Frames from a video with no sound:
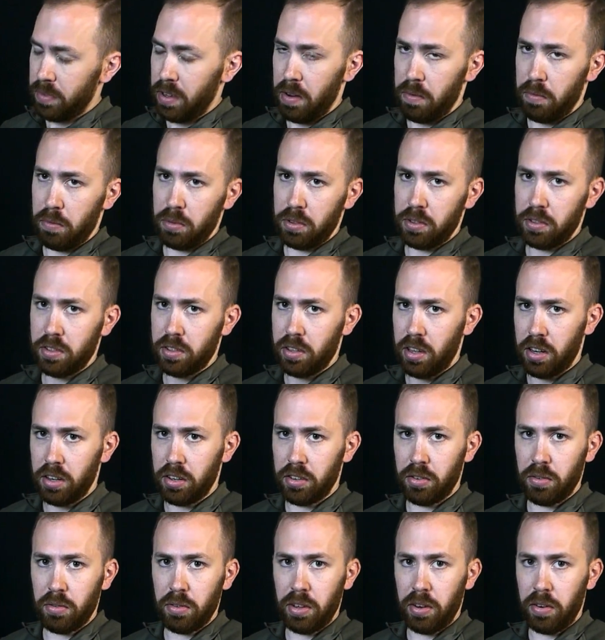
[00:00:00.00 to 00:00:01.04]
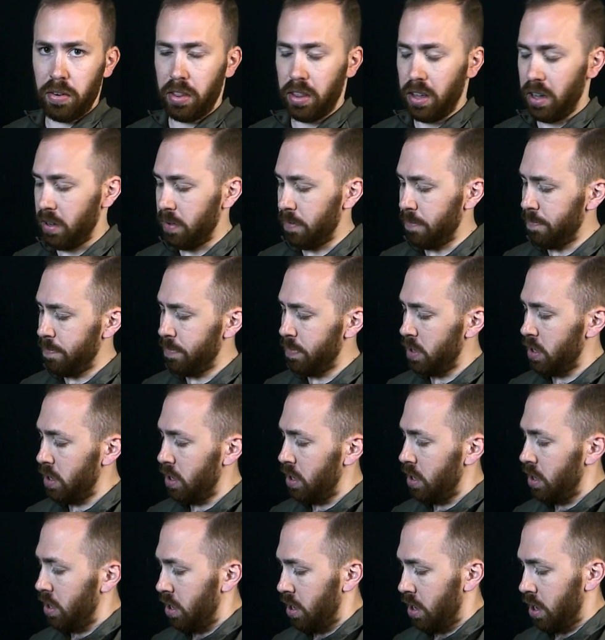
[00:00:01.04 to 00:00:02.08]
everyone's got to do their thing.
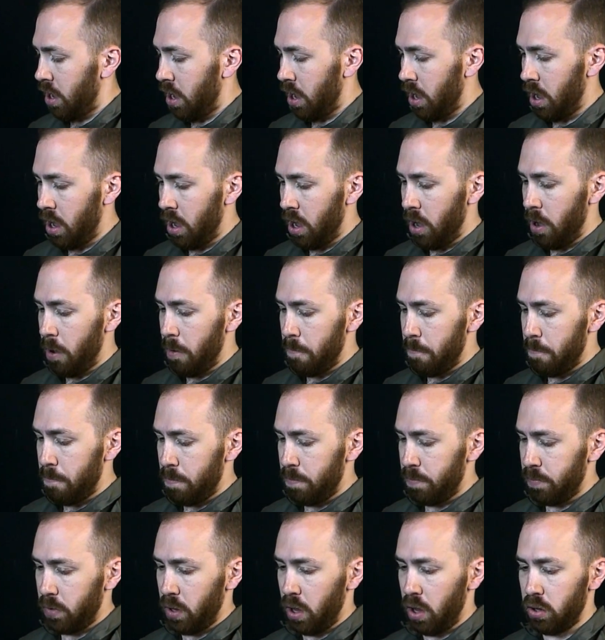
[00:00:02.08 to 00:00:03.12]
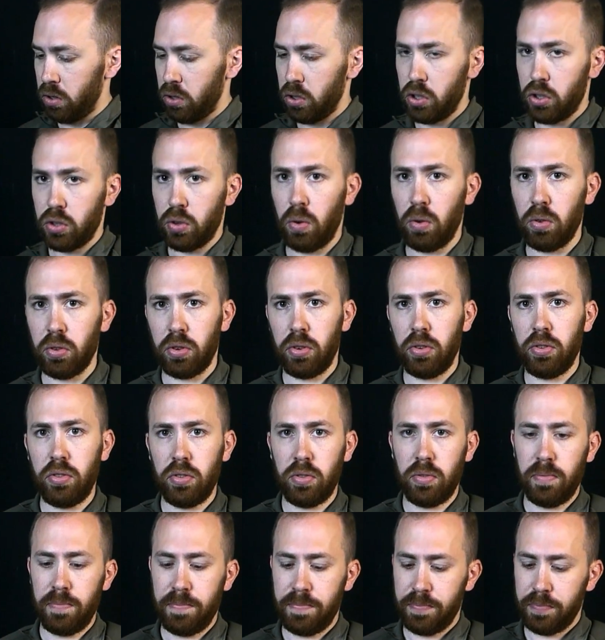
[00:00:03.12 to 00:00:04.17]
On the shoulders,